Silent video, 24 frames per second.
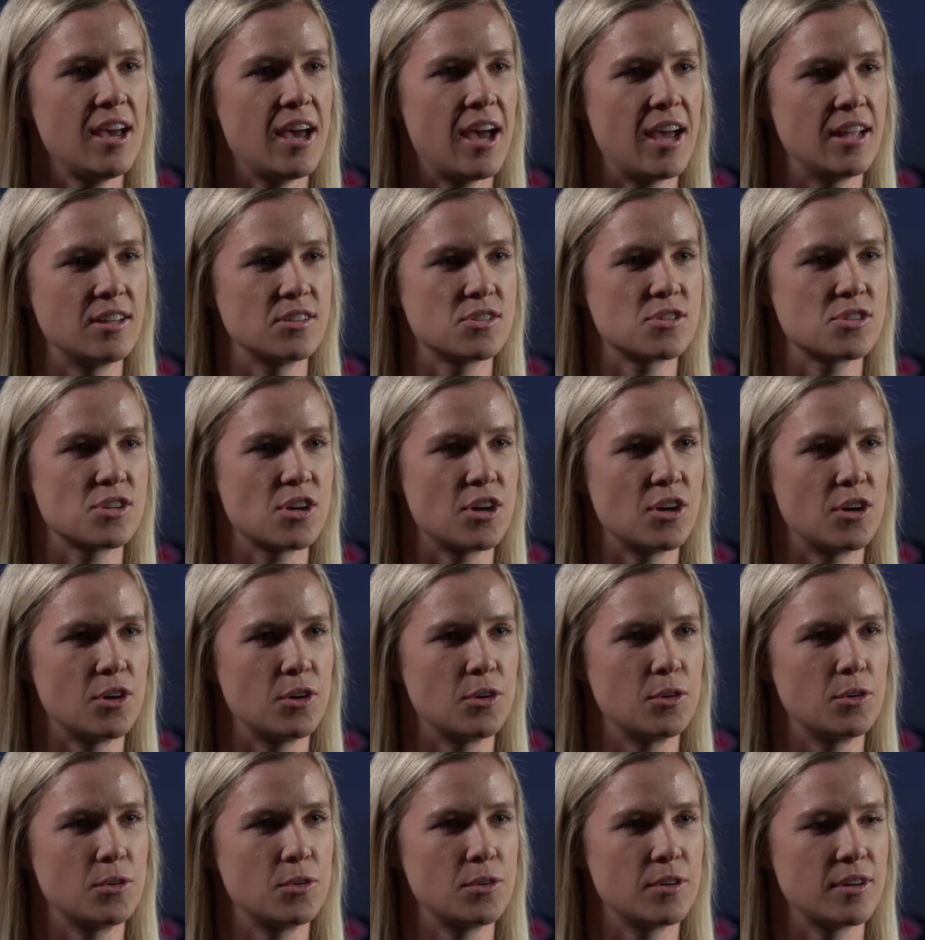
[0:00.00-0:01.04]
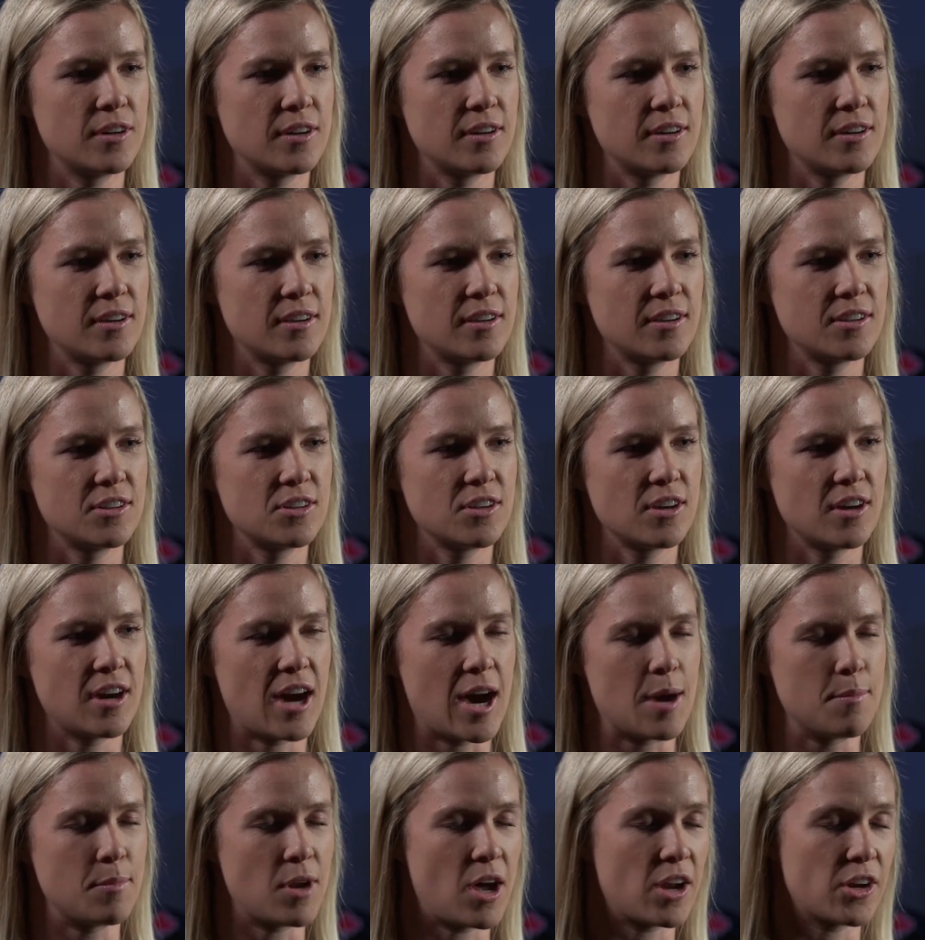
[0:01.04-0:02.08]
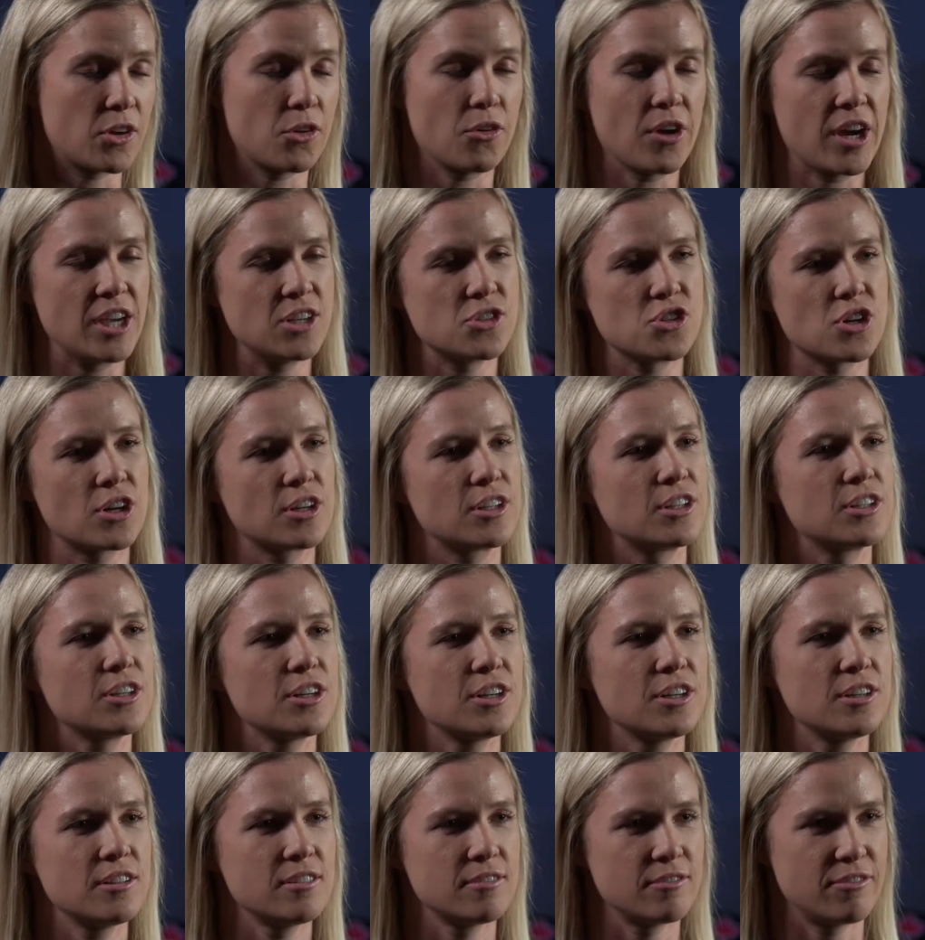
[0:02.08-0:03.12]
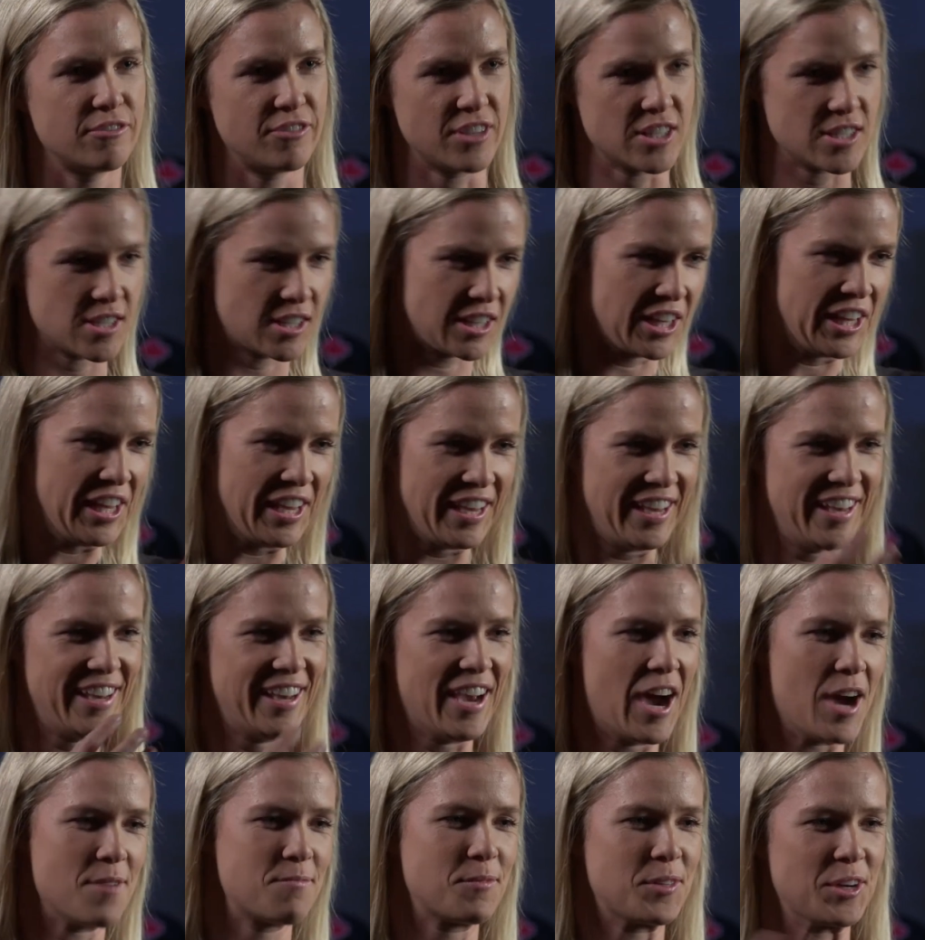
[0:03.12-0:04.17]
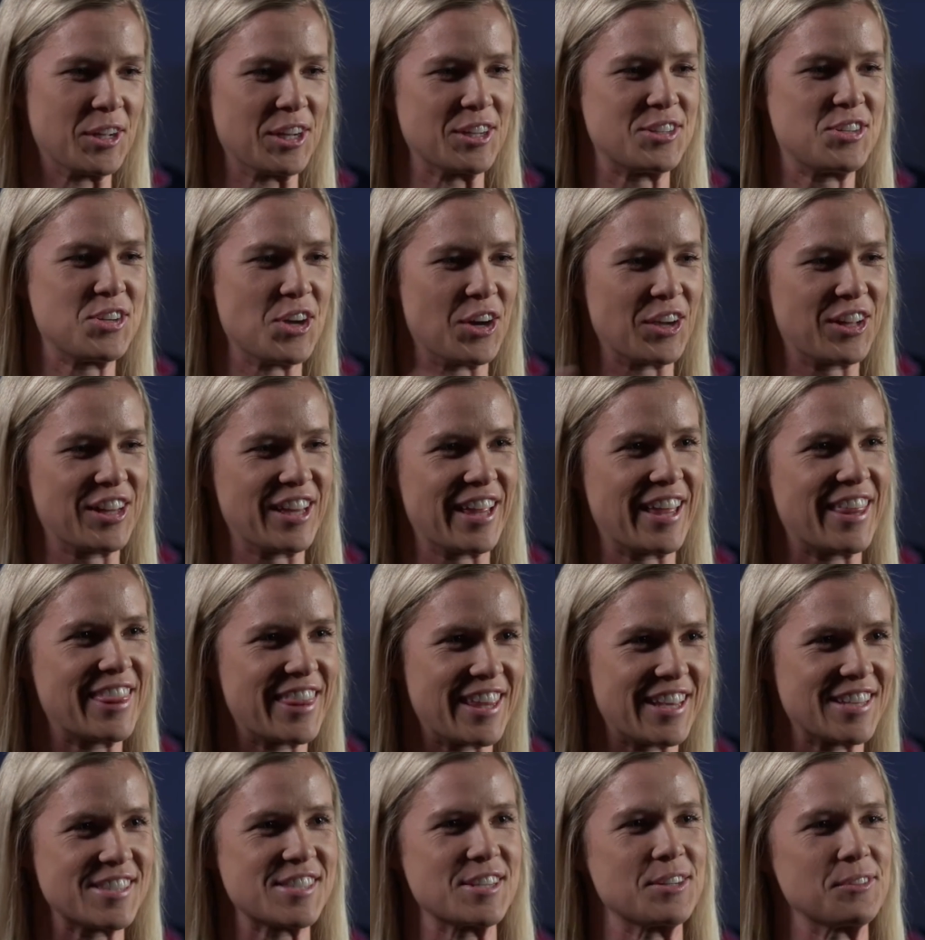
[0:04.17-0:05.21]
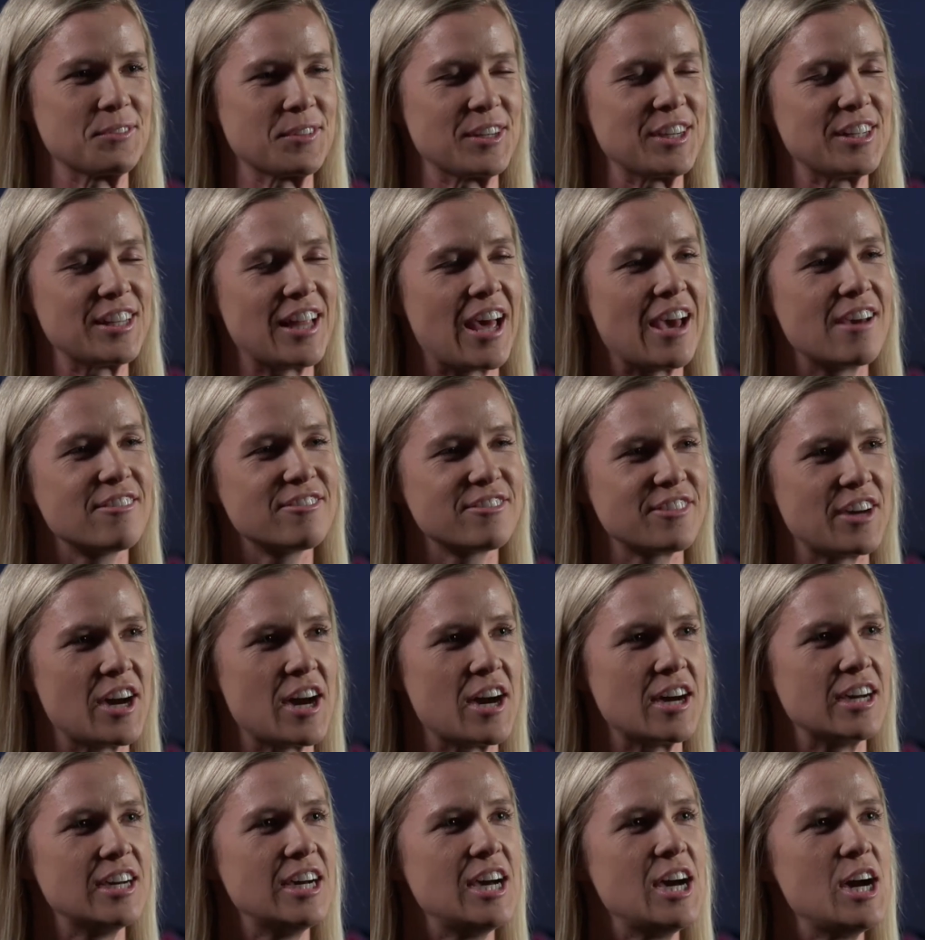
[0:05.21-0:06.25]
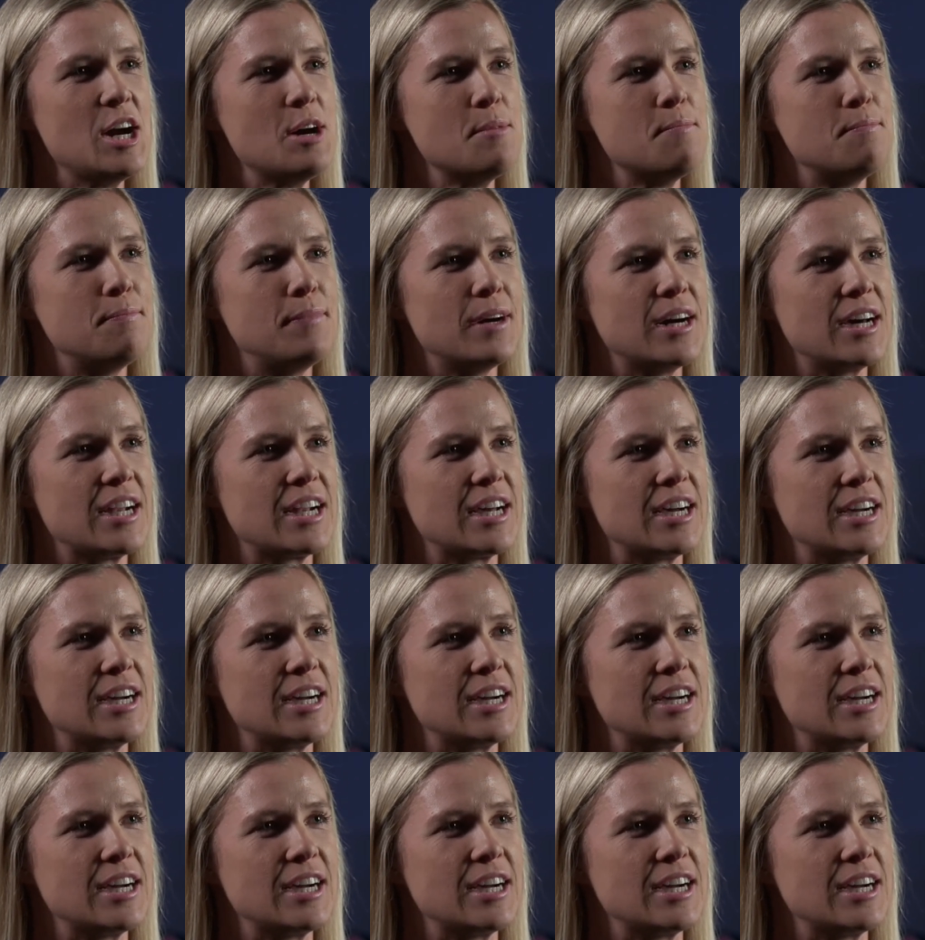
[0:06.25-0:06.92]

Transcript: And so I'm not a great juggler physically. I'm good at juggling things in real life. But